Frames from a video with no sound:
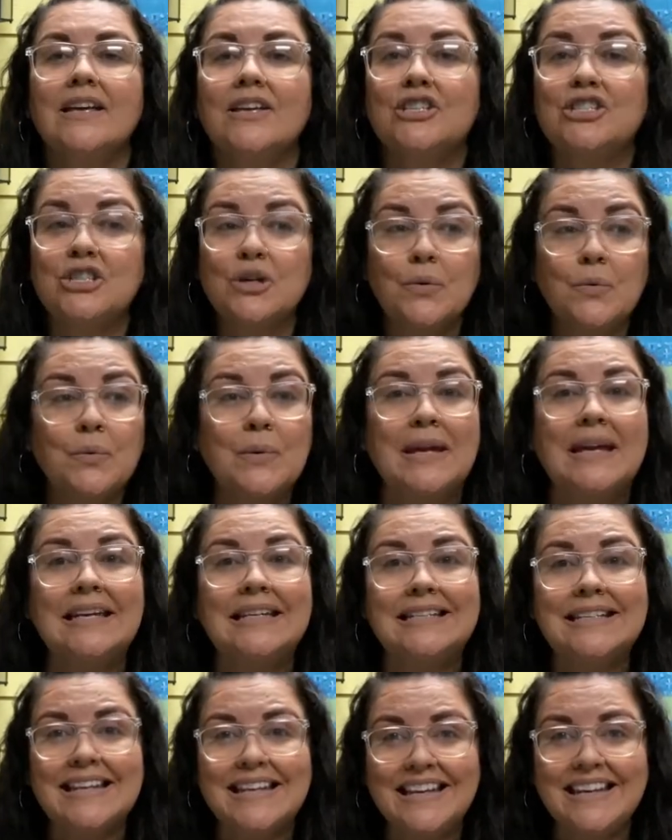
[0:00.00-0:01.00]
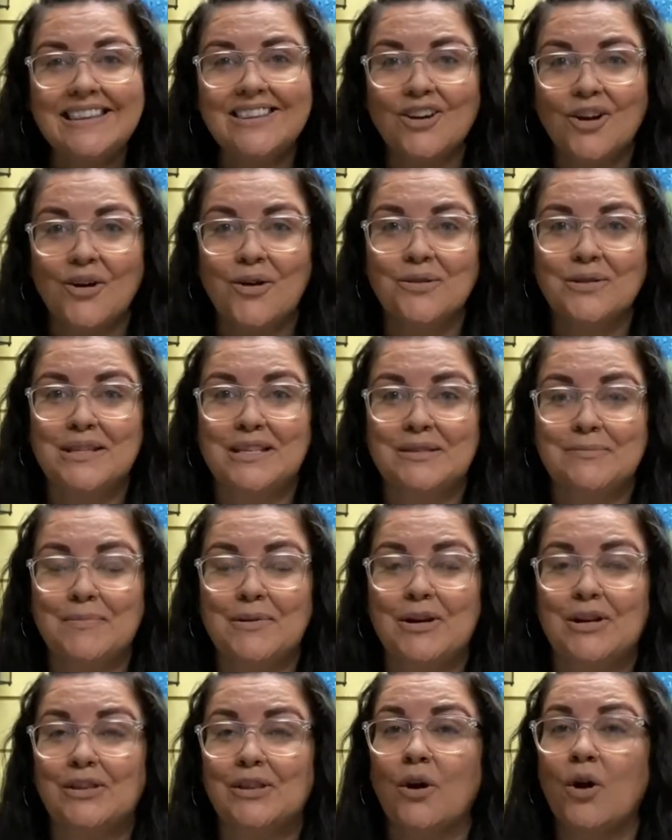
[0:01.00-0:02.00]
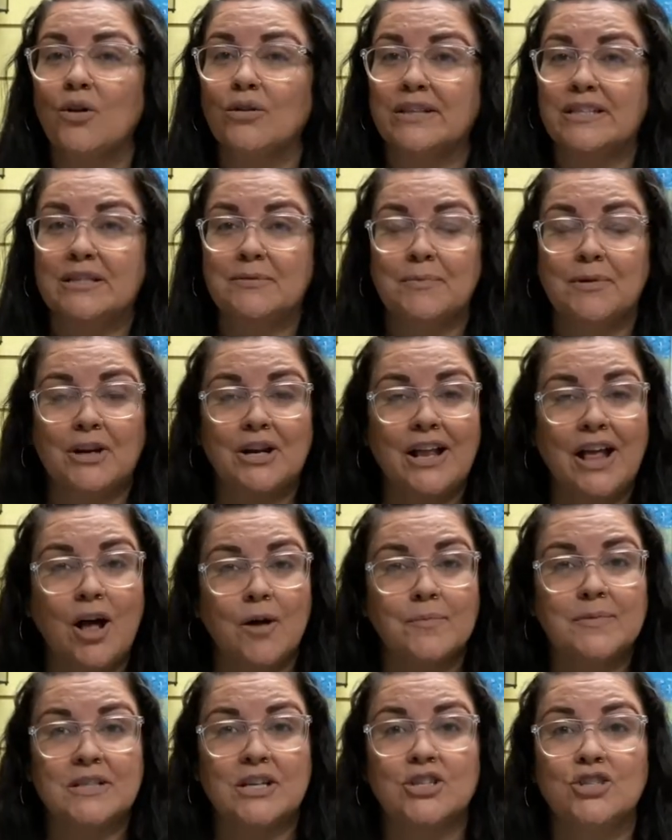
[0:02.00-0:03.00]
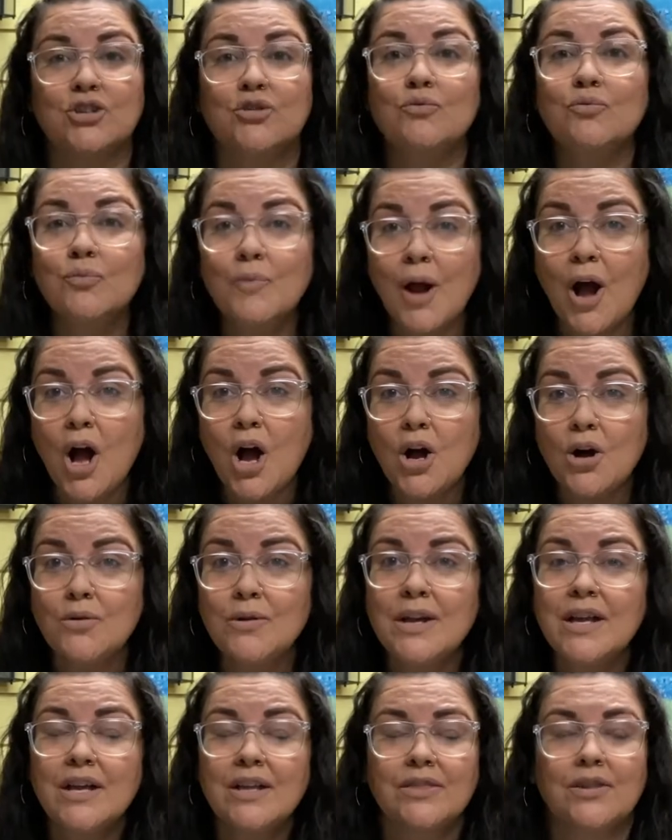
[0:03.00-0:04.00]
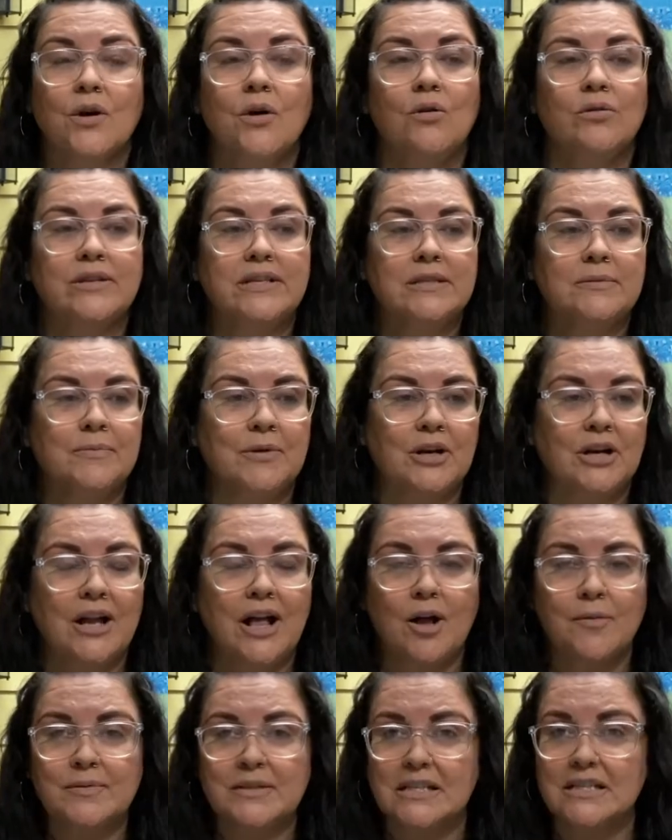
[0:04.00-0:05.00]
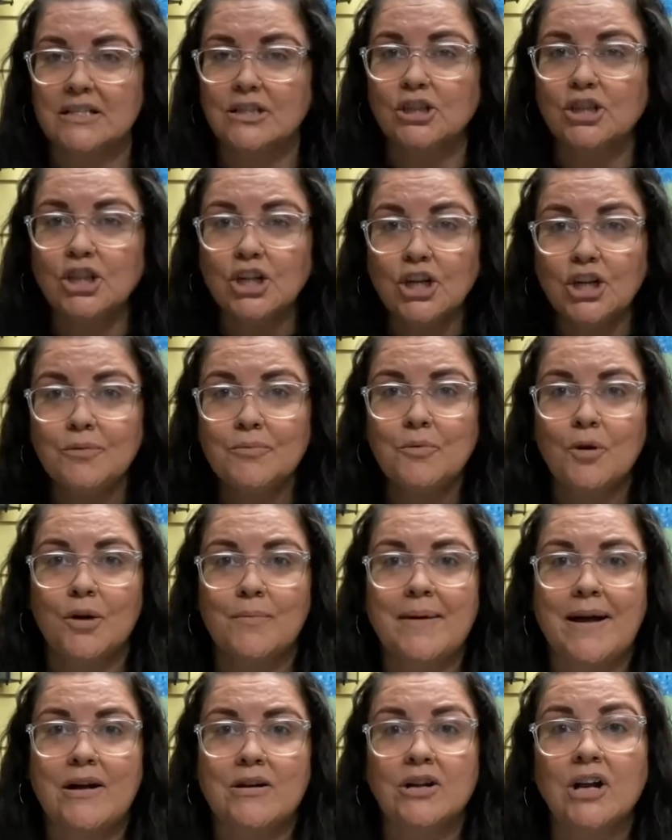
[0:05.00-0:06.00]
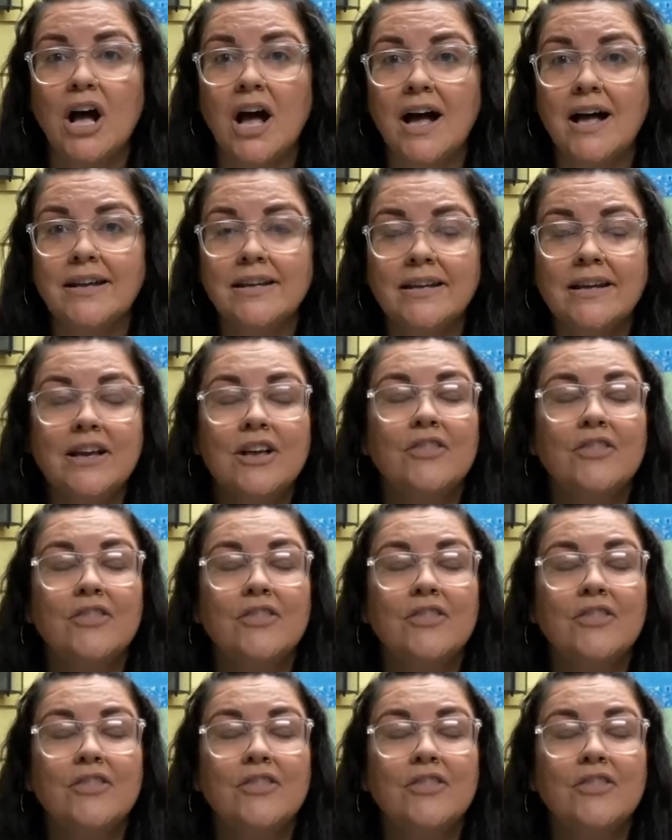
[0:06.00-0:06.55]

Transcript: So we need the Holy Spirit. The Holy Spirit helps us grow. The Holy Spirit helps us learn more about God.